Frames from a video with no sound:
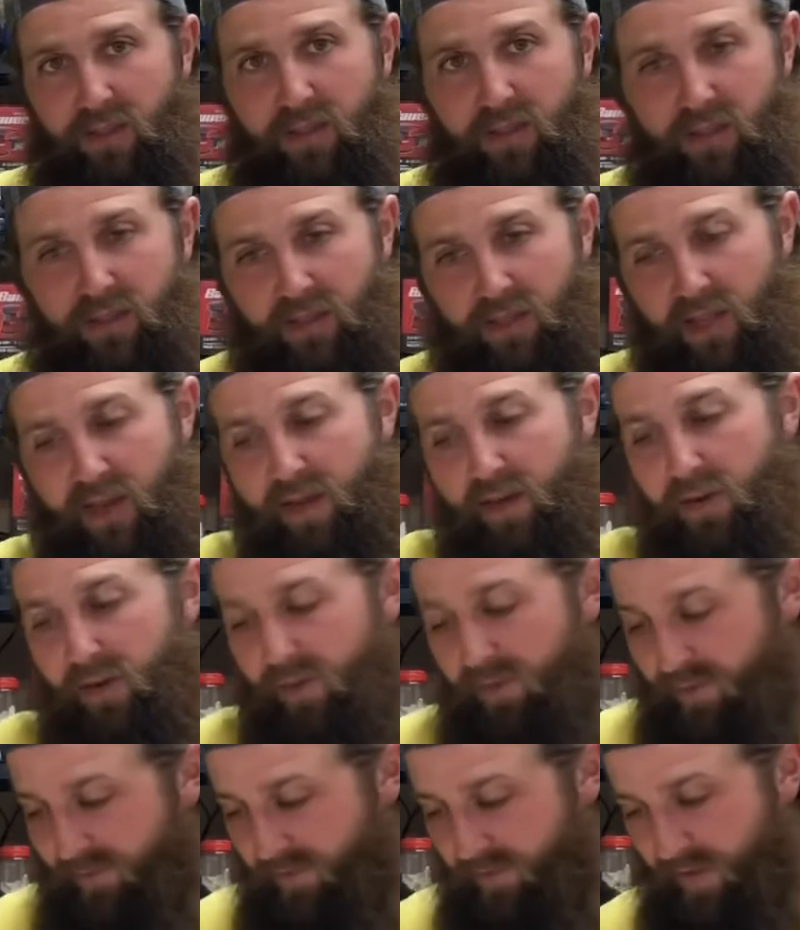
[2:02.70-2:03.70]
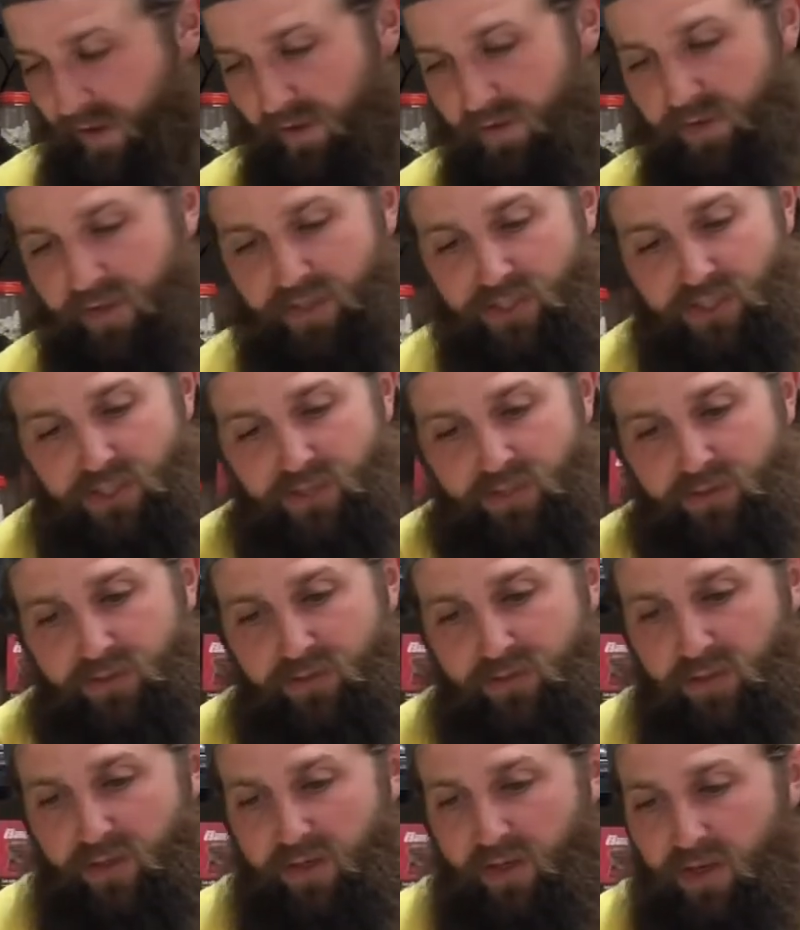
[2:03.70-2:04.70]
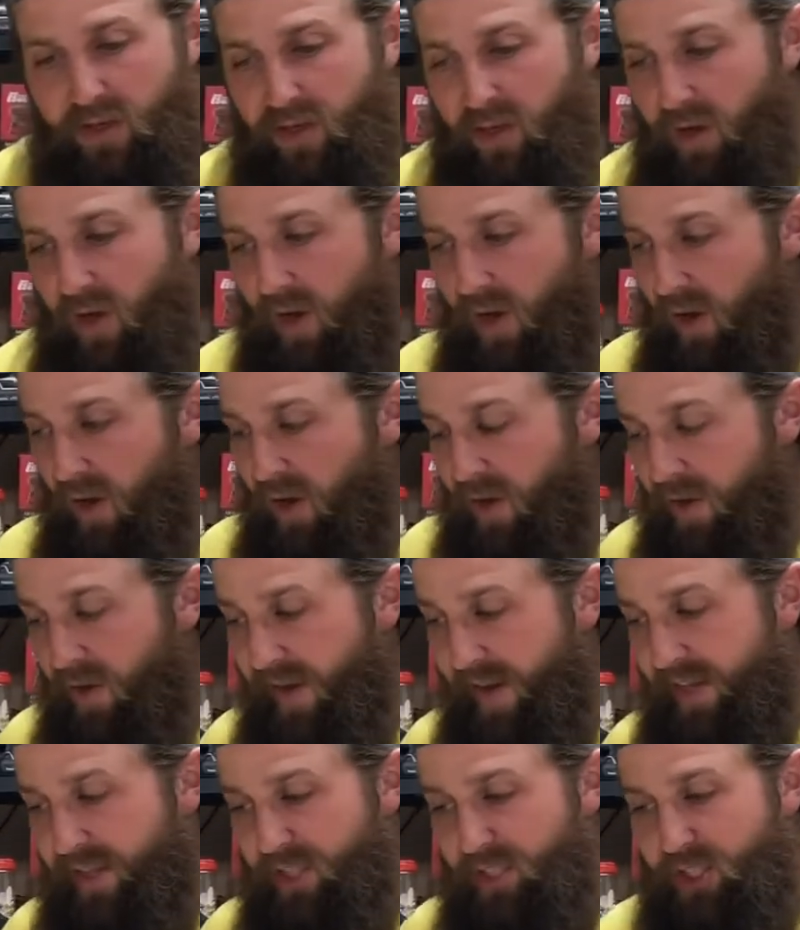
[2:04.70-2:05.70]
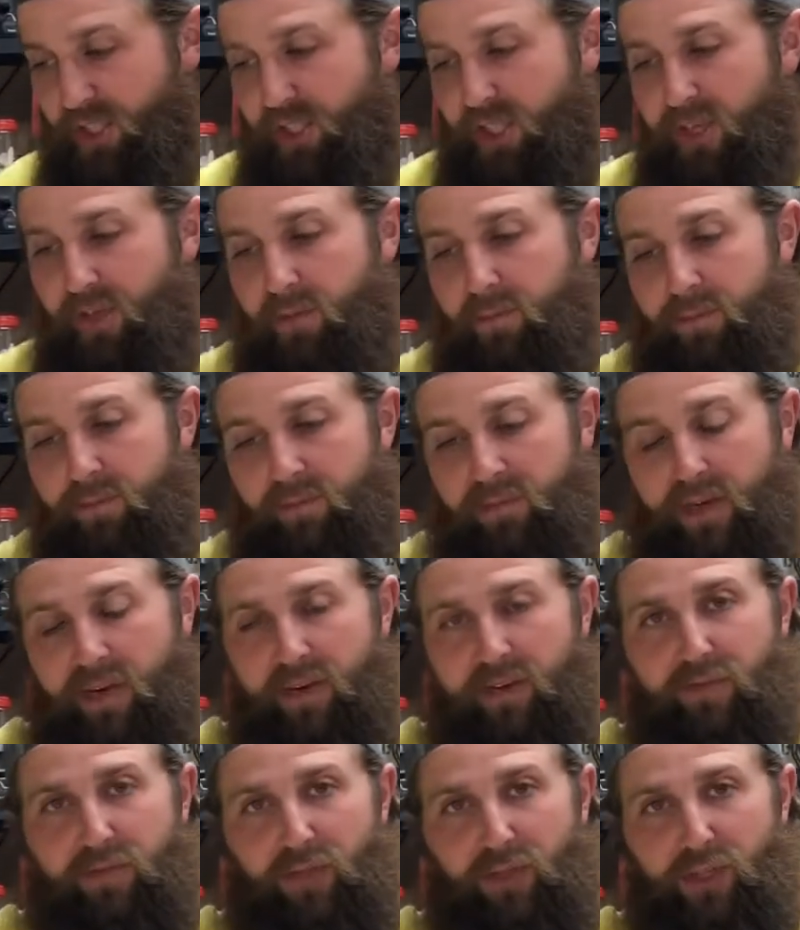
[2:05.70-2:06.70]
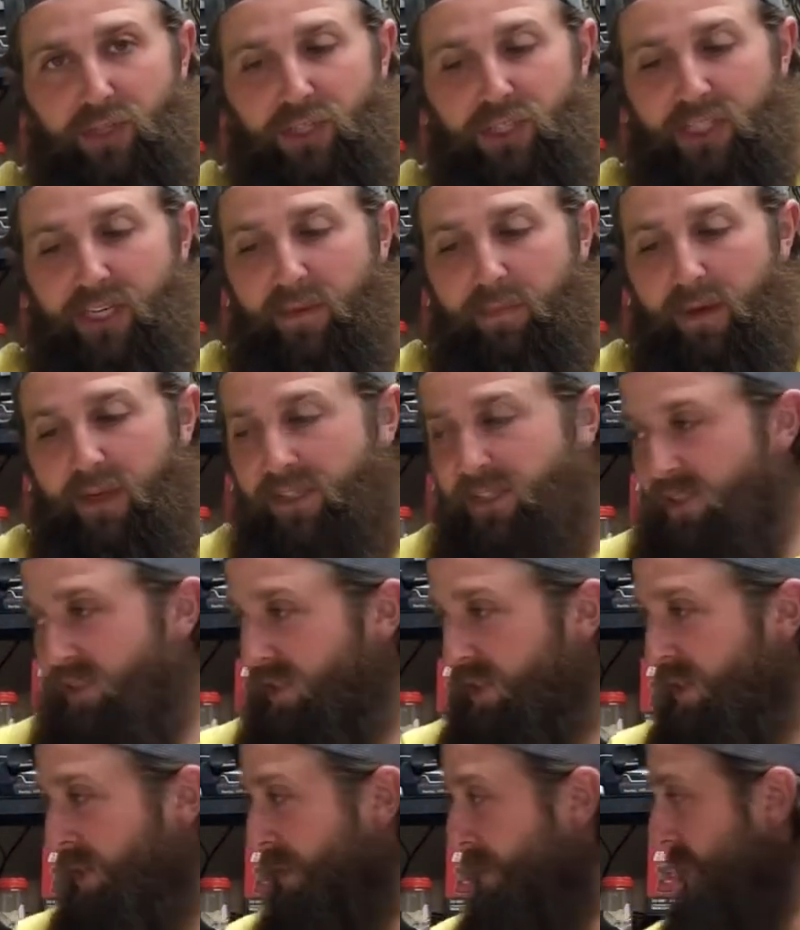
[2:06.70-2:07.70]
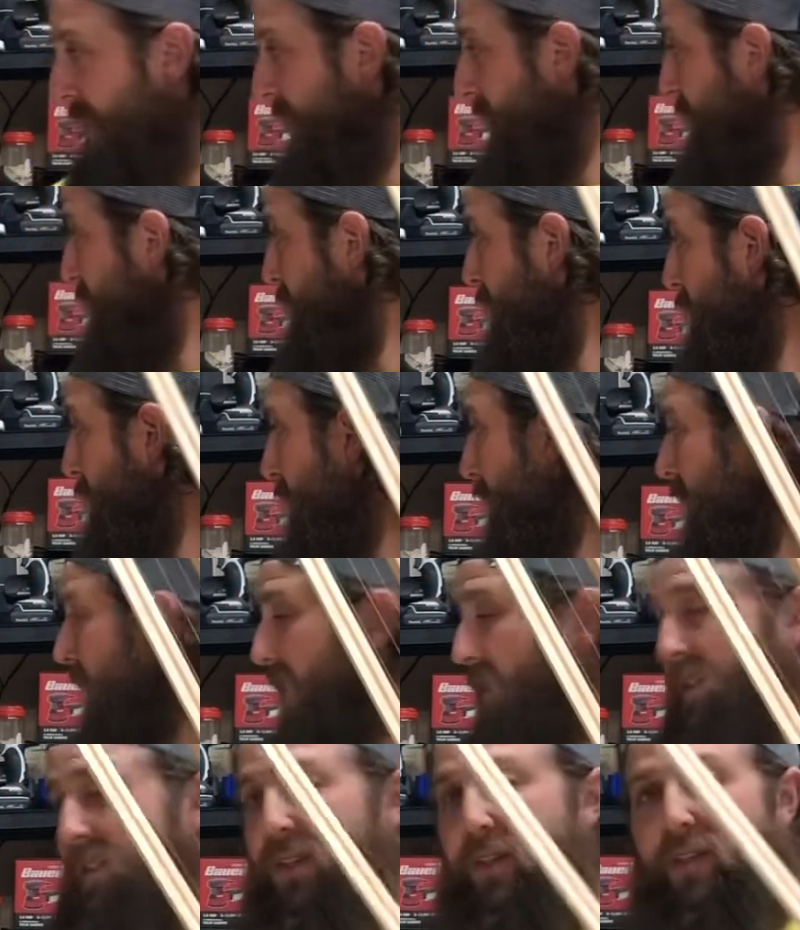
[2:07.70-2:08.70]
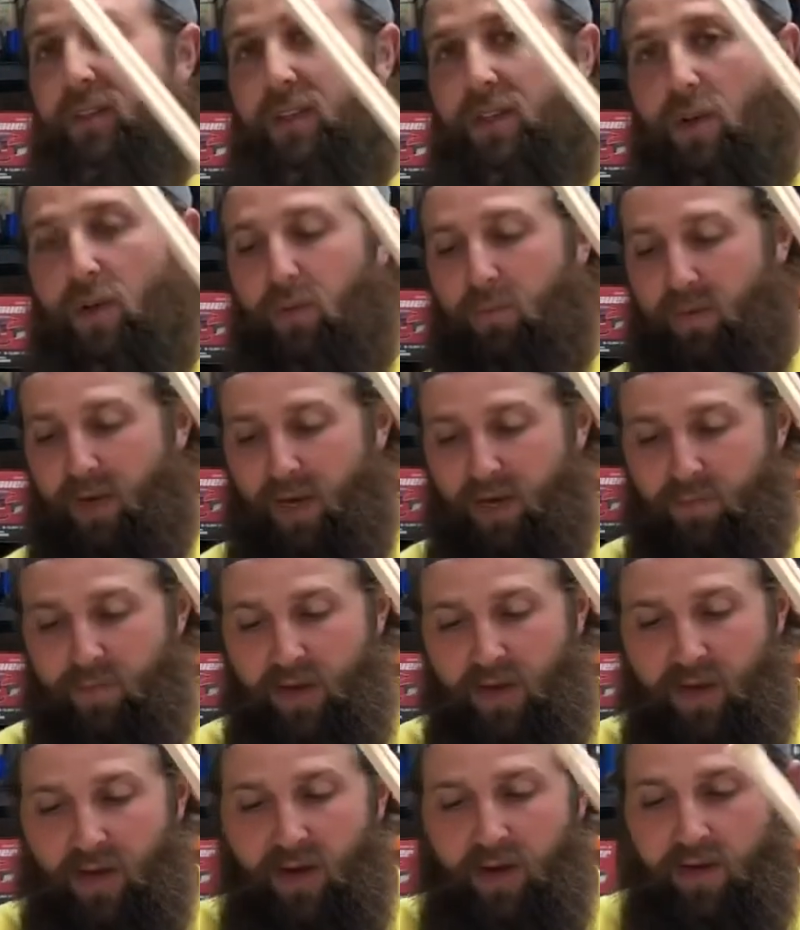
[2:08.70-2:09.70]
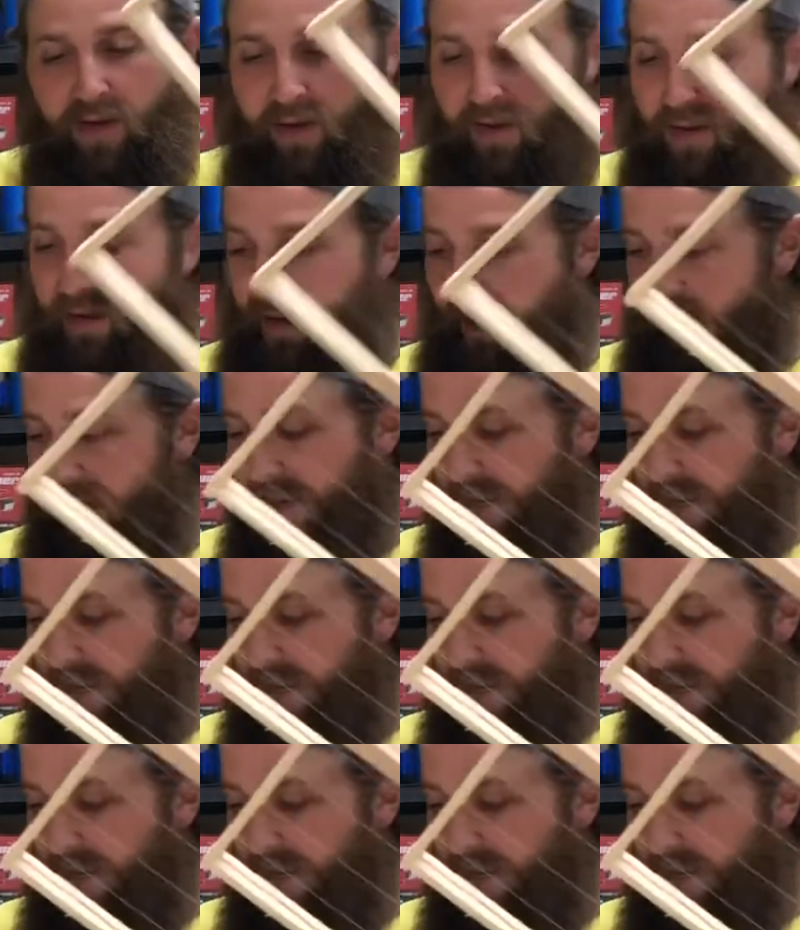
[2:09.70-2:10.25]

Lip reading: layer foundation on a shim, and for a shim I just took a piece of the box that the comb came in and I